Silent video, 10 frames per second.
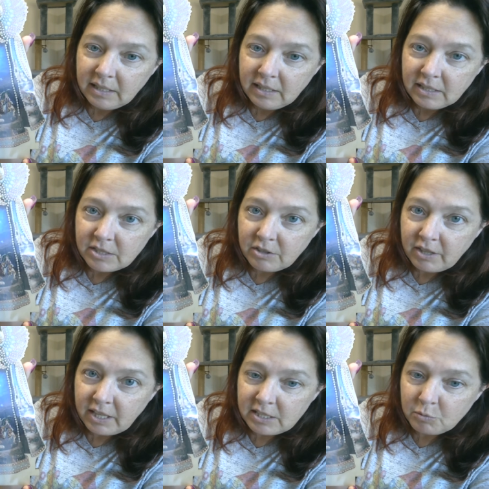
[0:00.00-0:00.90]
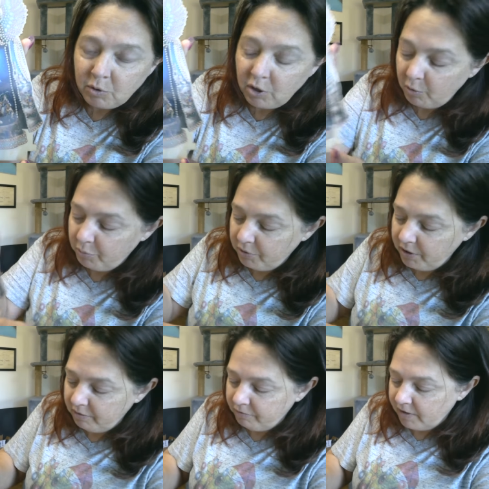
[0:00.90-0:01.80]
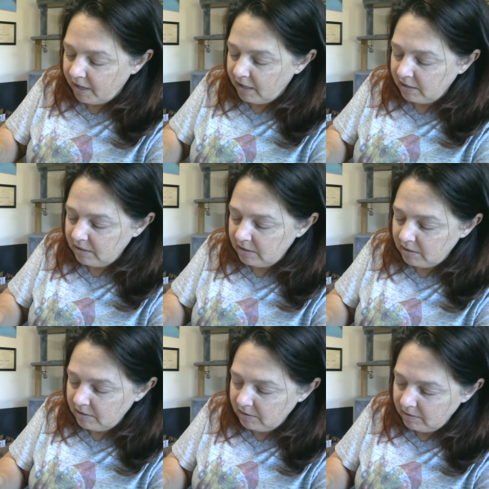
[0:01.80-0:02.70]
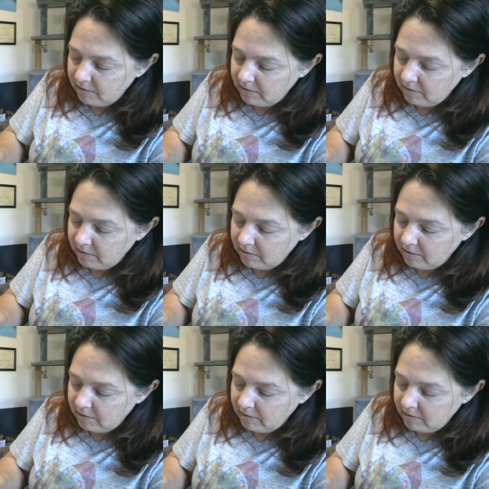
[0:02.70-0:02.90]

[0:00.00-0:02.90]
So this will go pretty fast.